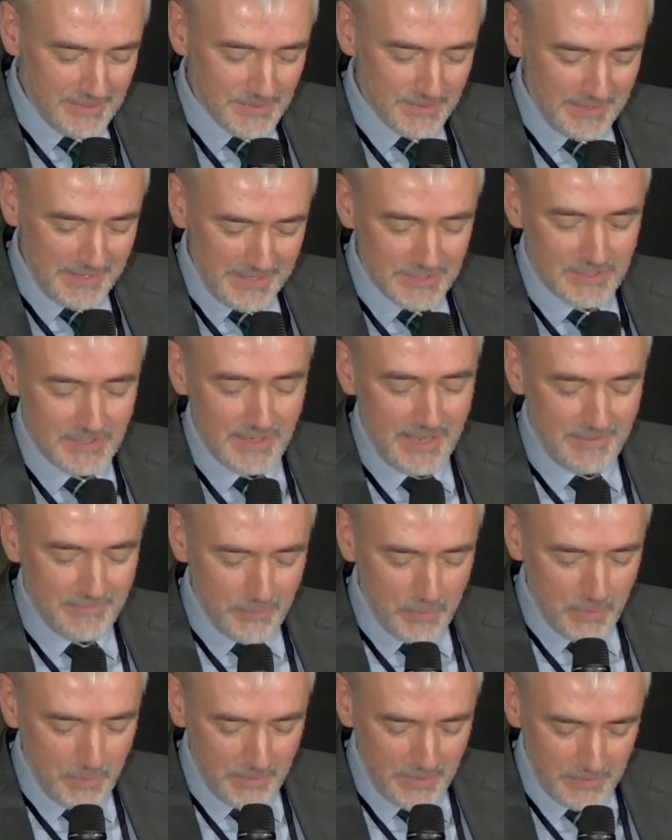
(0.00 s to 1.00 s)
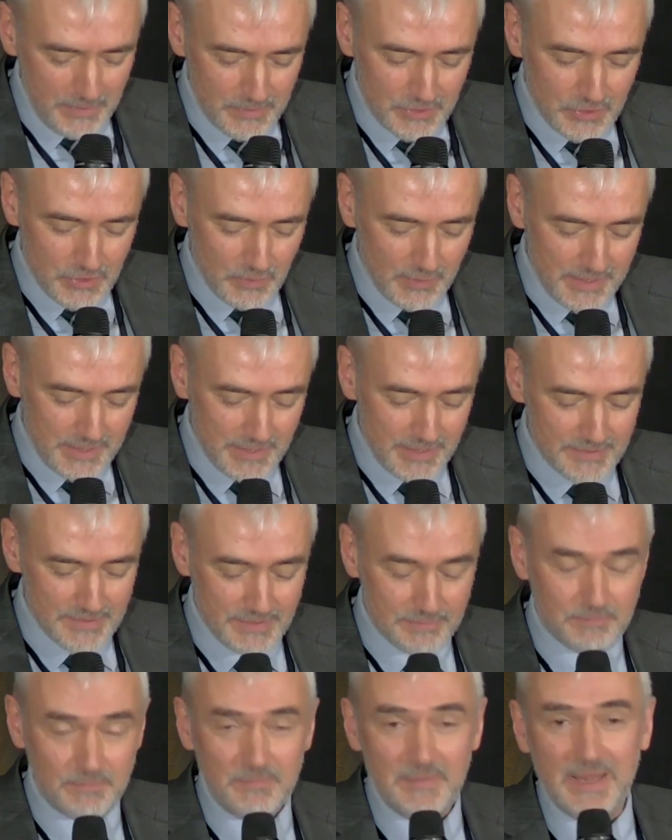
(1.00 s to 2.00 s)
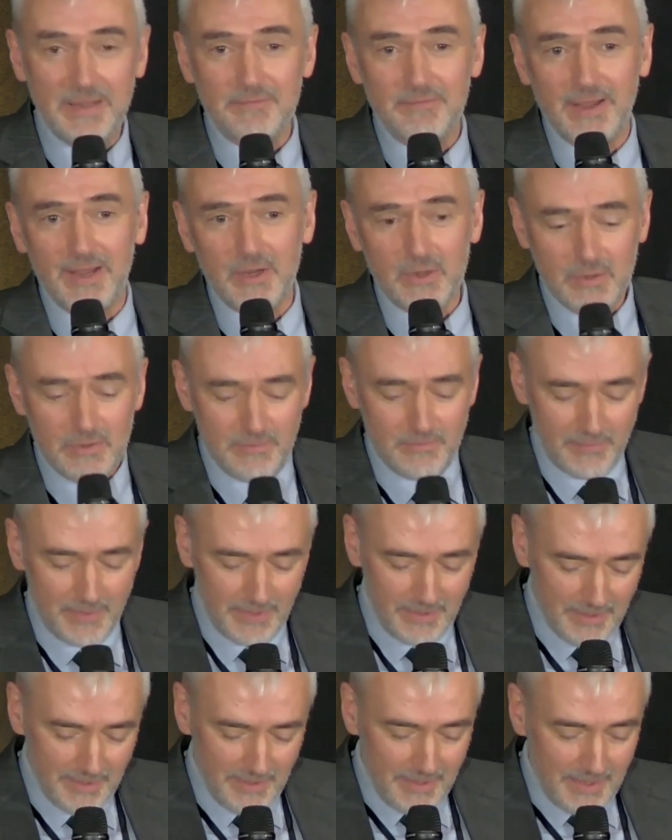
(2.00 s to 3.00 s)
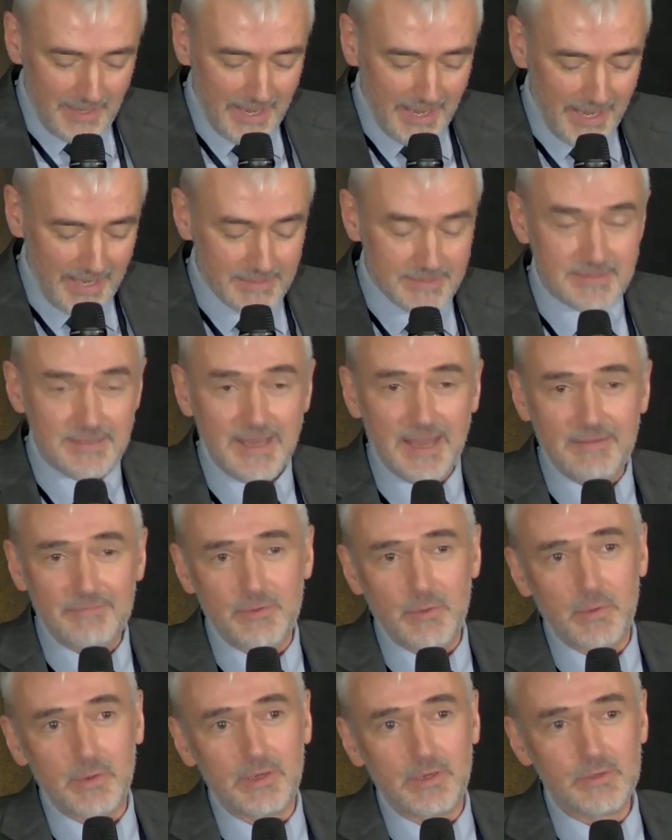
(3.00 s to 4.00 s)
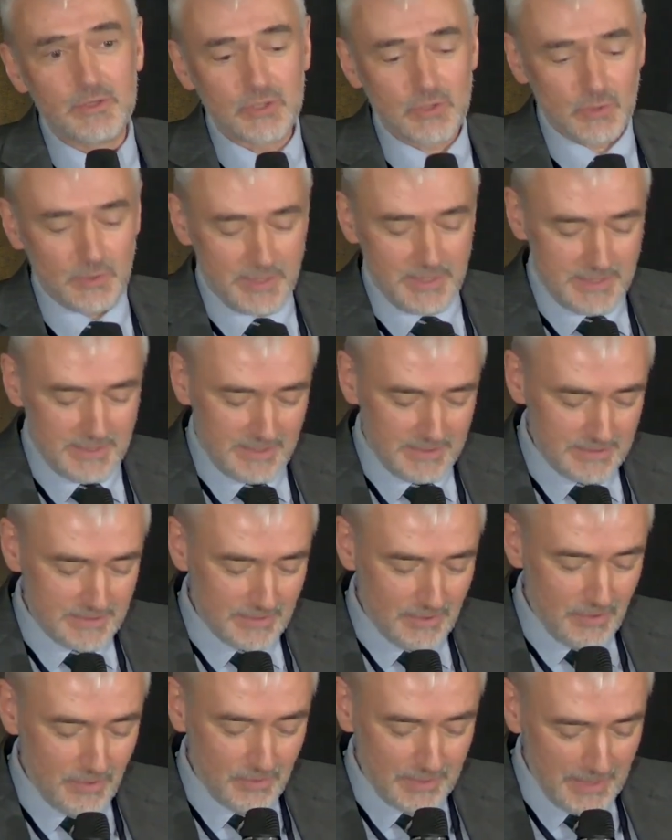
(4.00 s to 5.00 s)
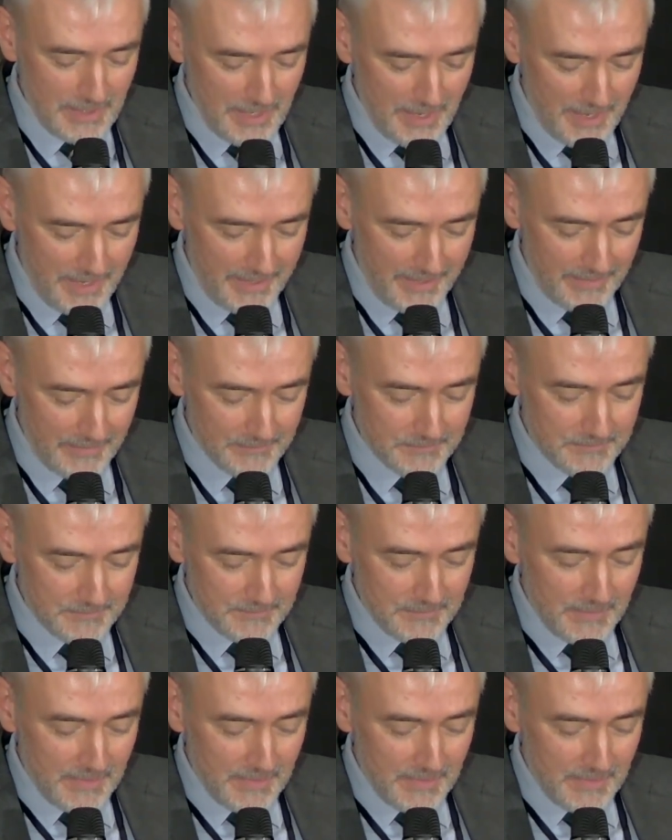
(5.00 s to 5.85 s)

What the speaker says: So thanks to everyone who's joined us in Vancouver and everyone who's joined us online.